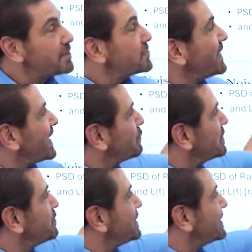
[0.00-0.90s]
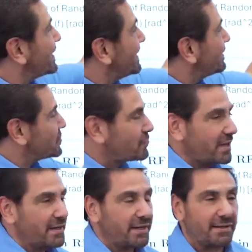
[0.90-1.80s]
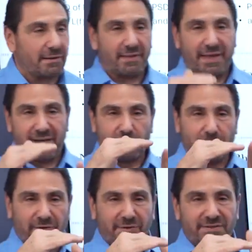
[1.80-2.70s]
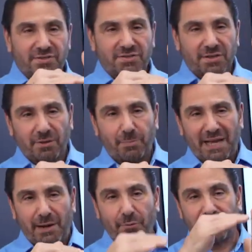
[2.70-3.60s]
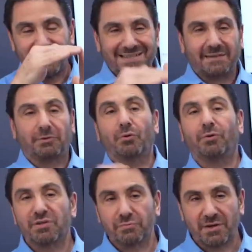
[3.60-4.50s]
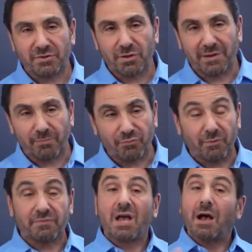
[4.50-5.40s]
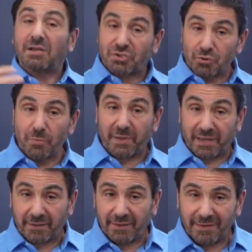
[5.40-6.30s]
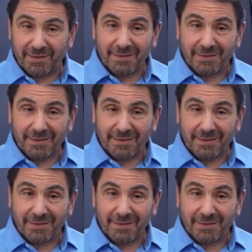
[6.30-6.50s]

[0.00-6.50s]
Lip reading: So that's what's being illustrated here, that as you increase the signal power, the signal noise ratio improves, assuming,